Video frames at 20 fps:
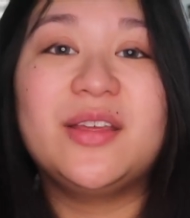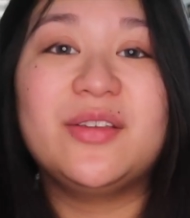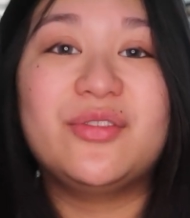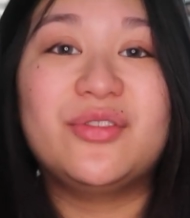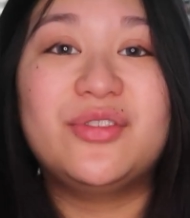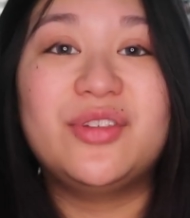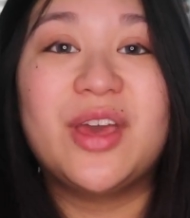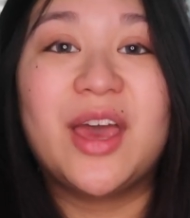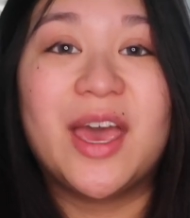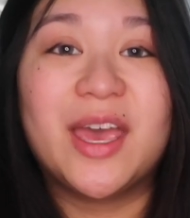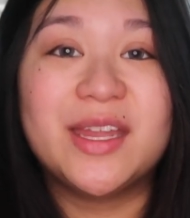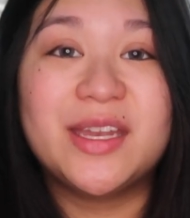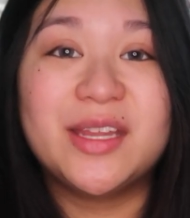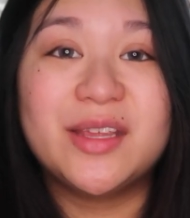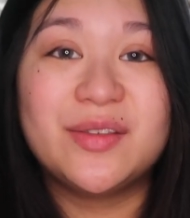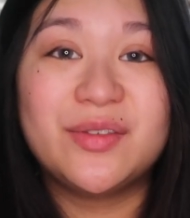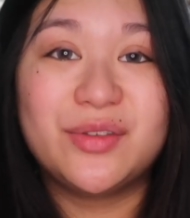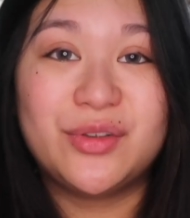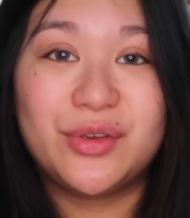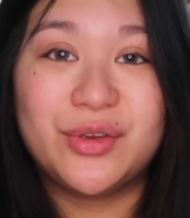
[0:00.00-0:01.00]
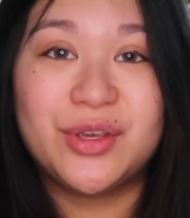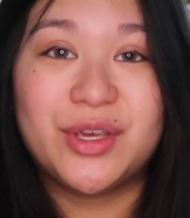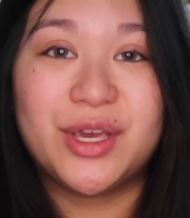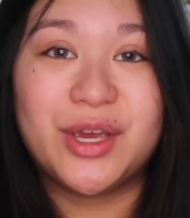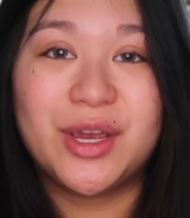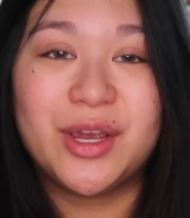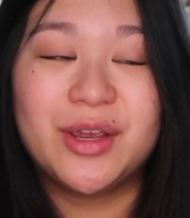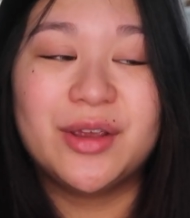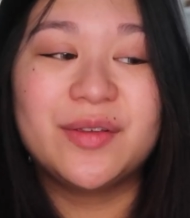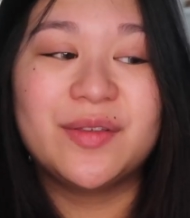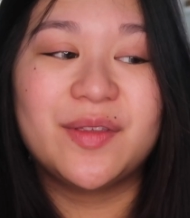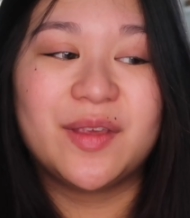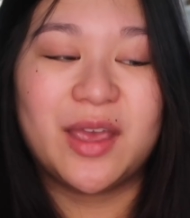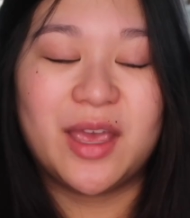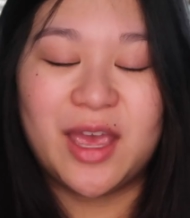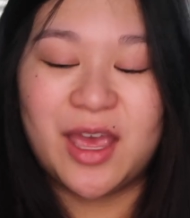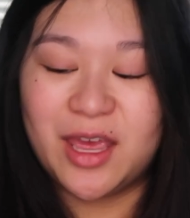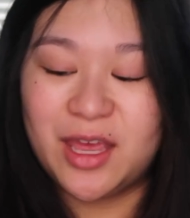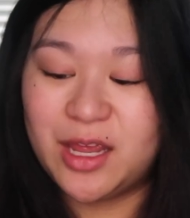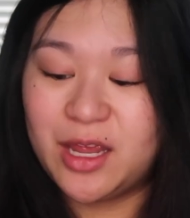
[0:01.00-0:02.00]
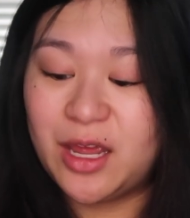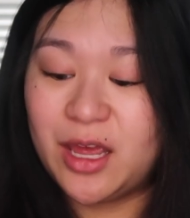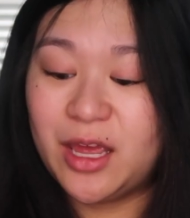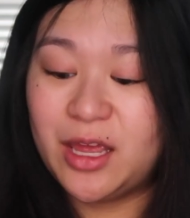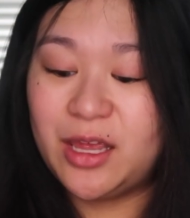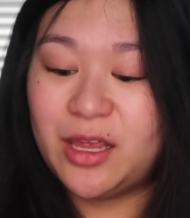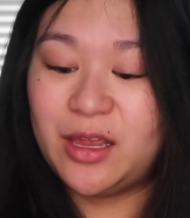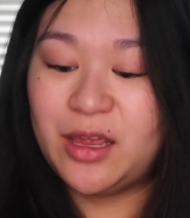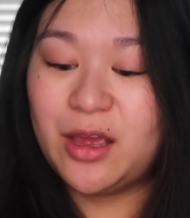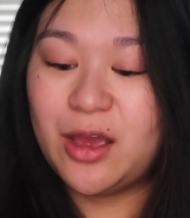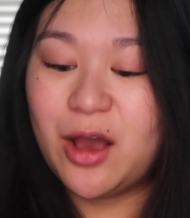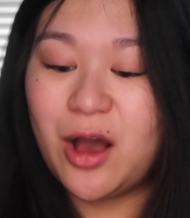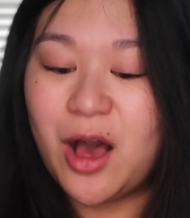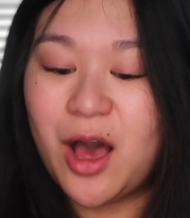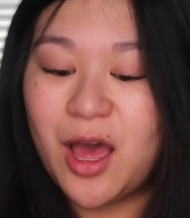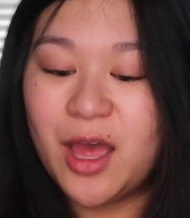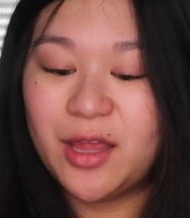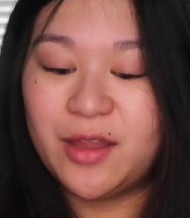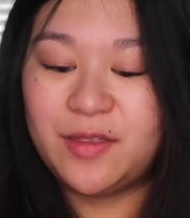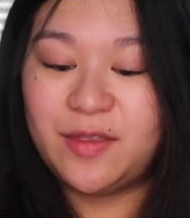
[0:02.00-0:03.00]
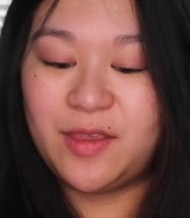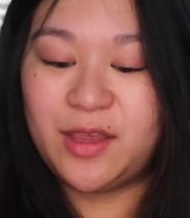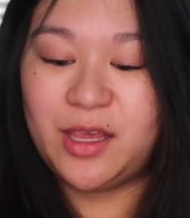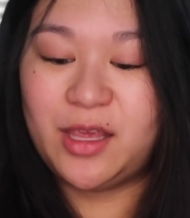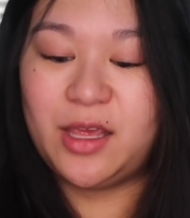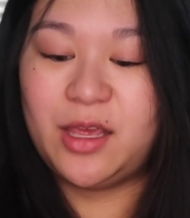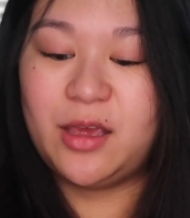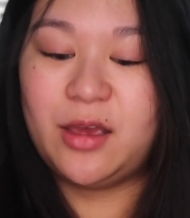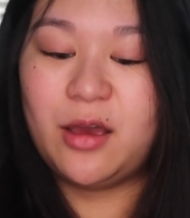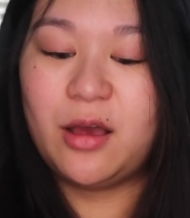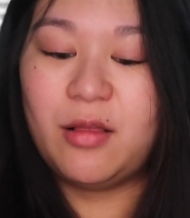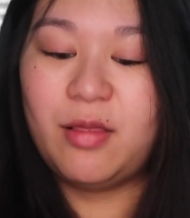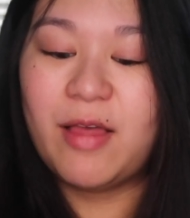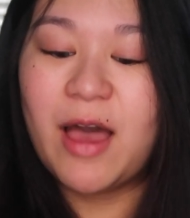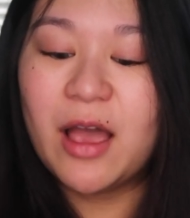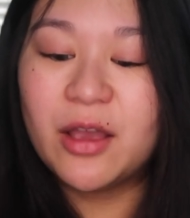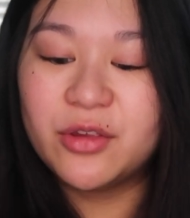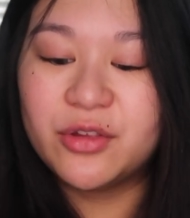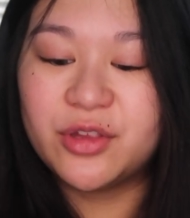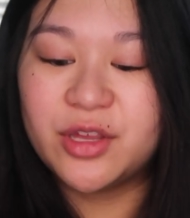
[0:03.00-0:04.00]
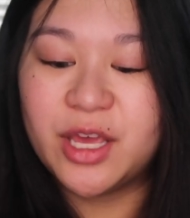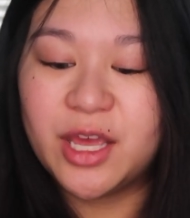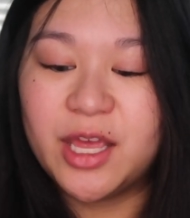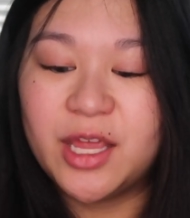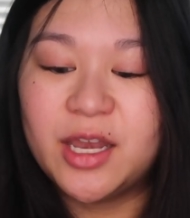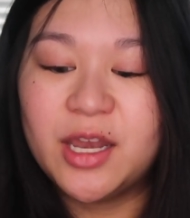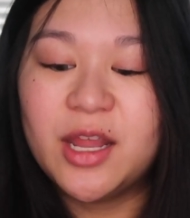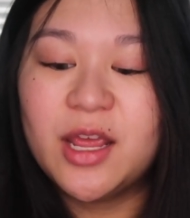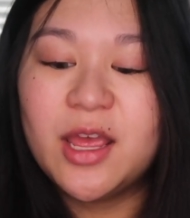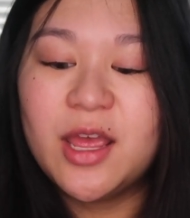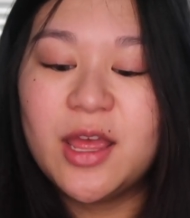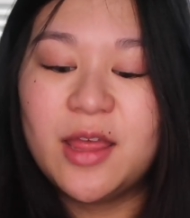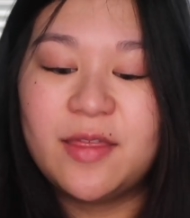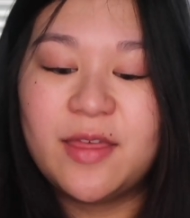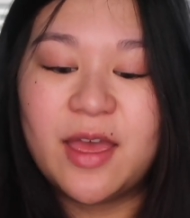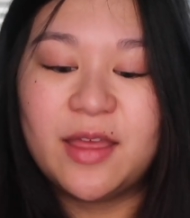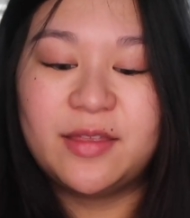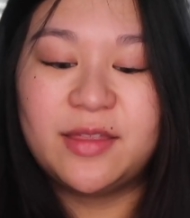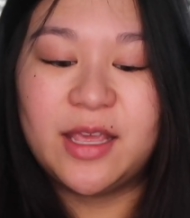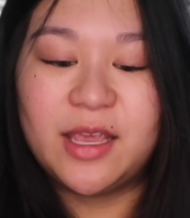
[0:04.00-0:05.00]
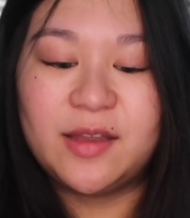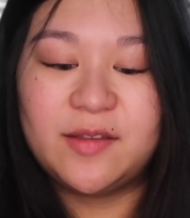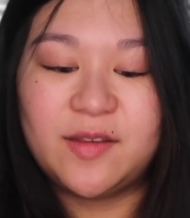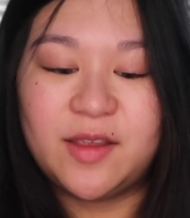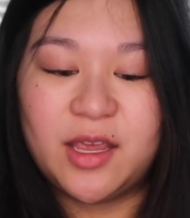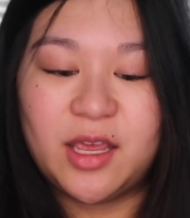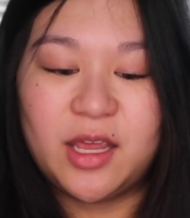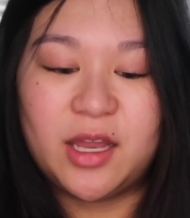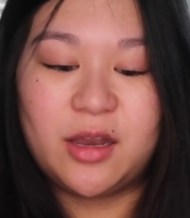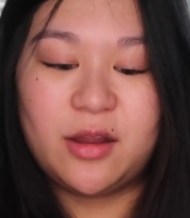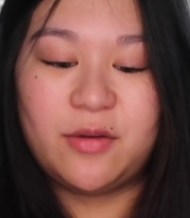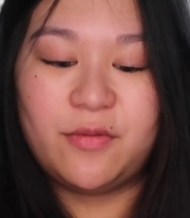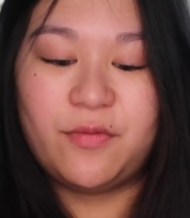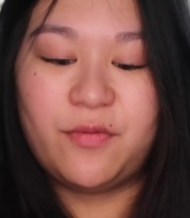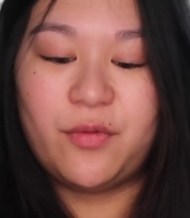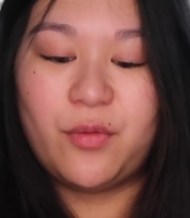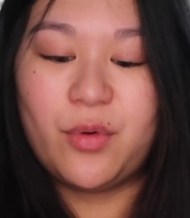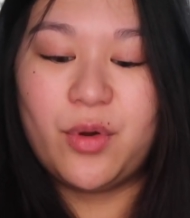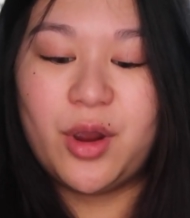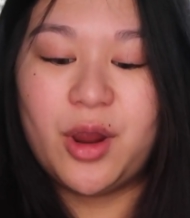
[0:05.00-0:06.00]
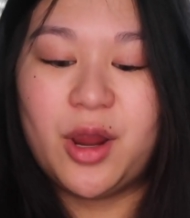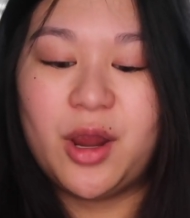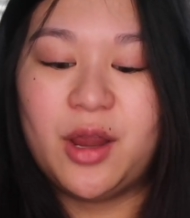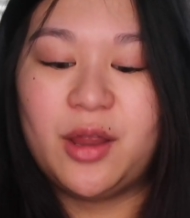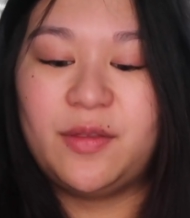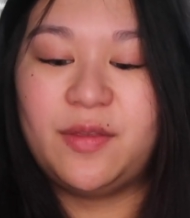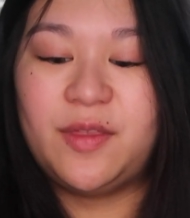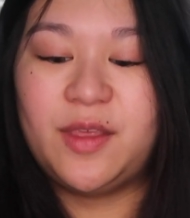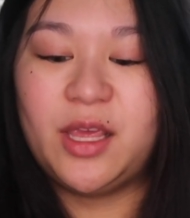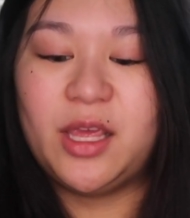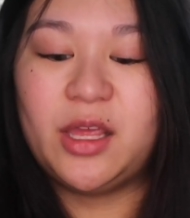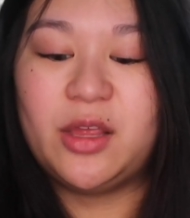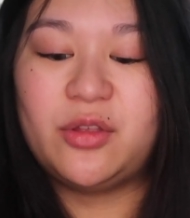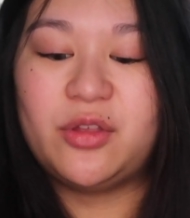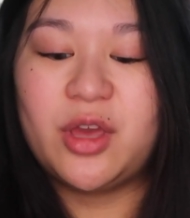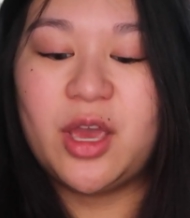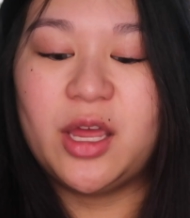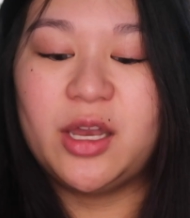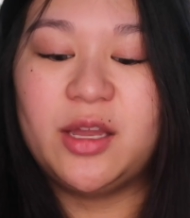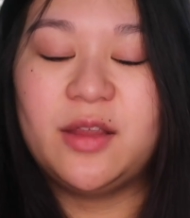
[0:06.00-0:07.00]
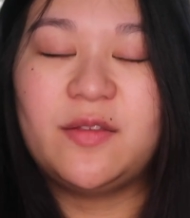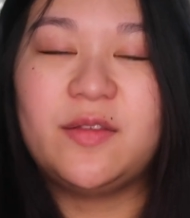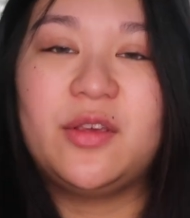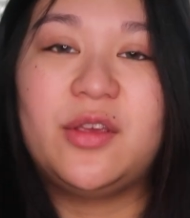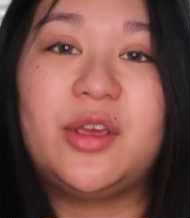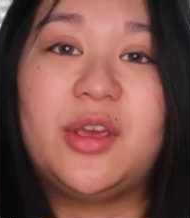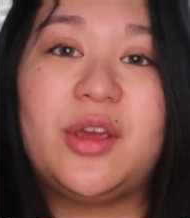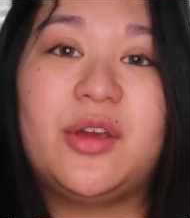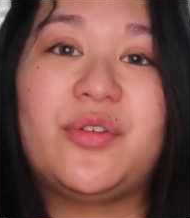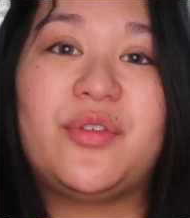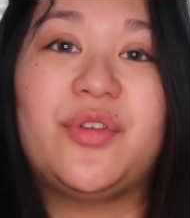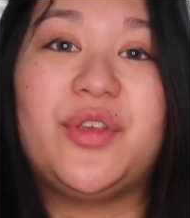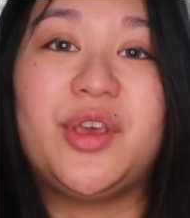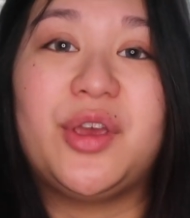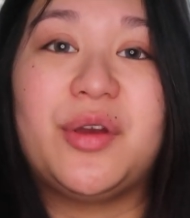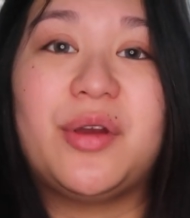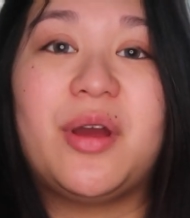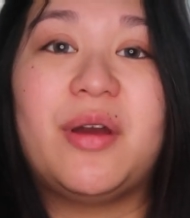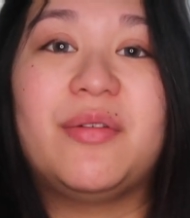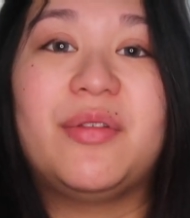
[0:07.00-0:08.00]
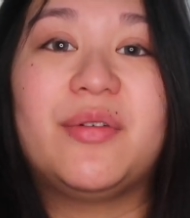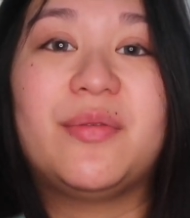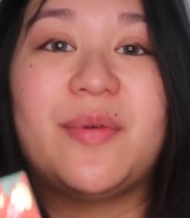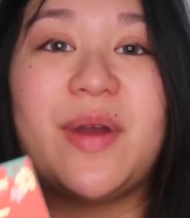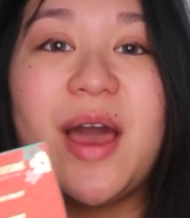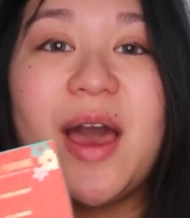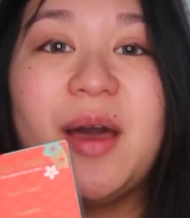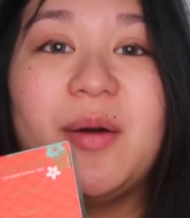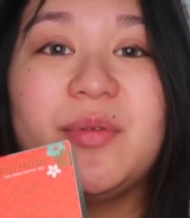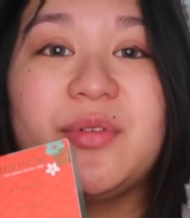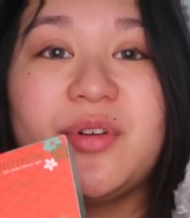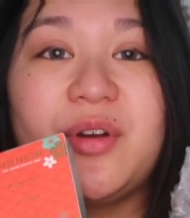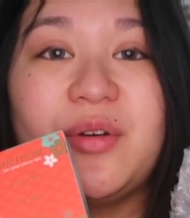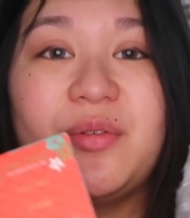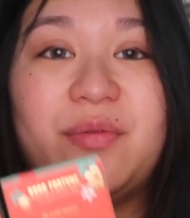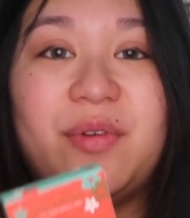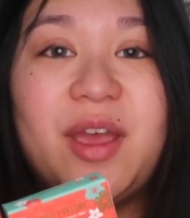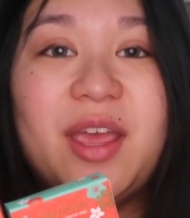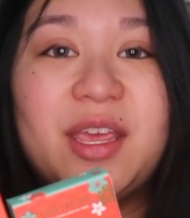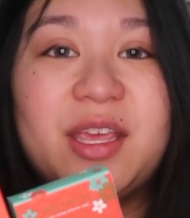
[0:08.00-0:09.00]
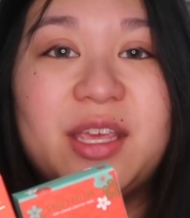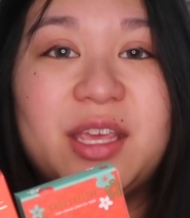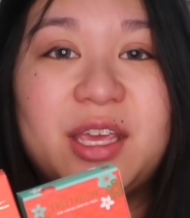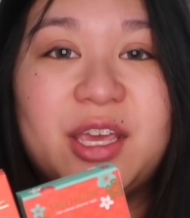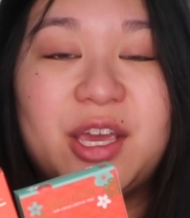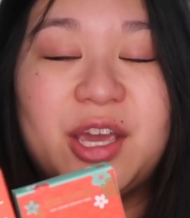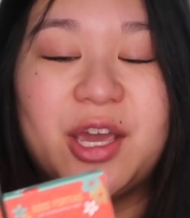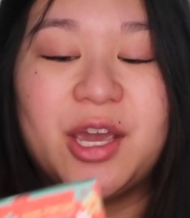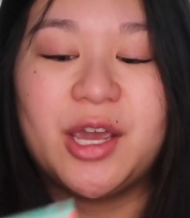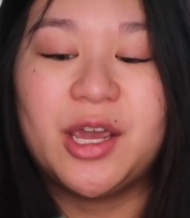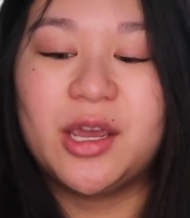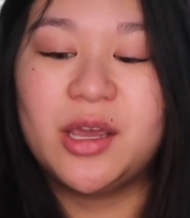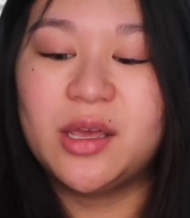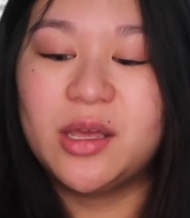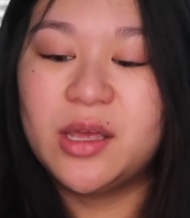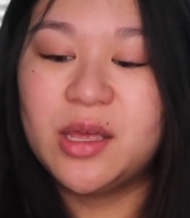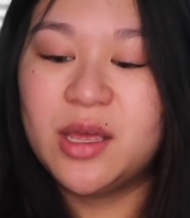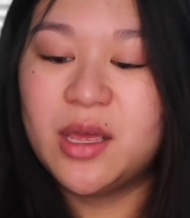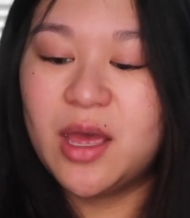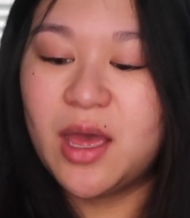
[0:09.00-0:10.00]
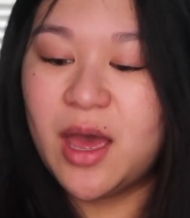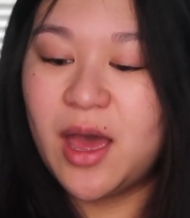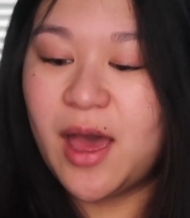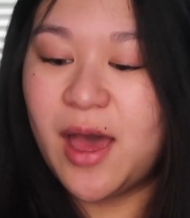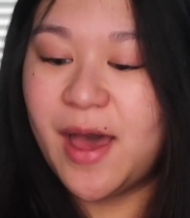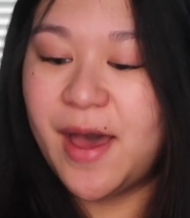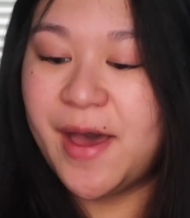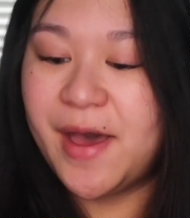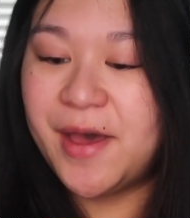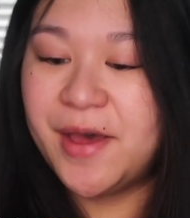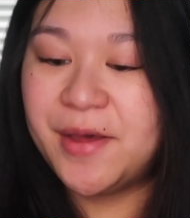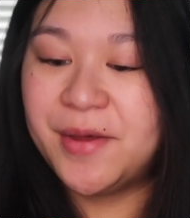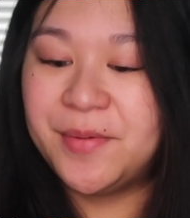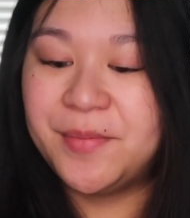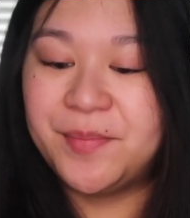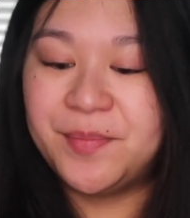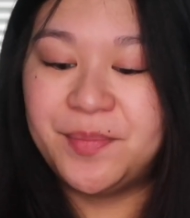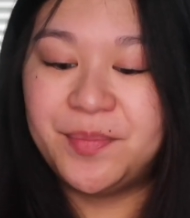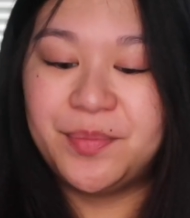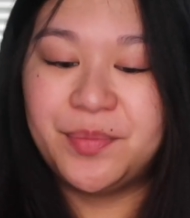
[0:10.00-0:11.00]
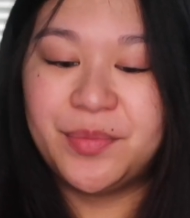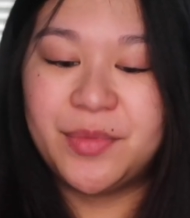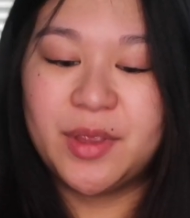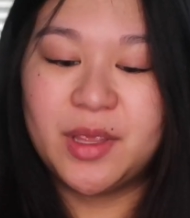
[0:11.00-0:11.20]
is Chinese New Year's, I got the collection that they did for the Chinese New Year's Year of the Rat, which are right here. Um,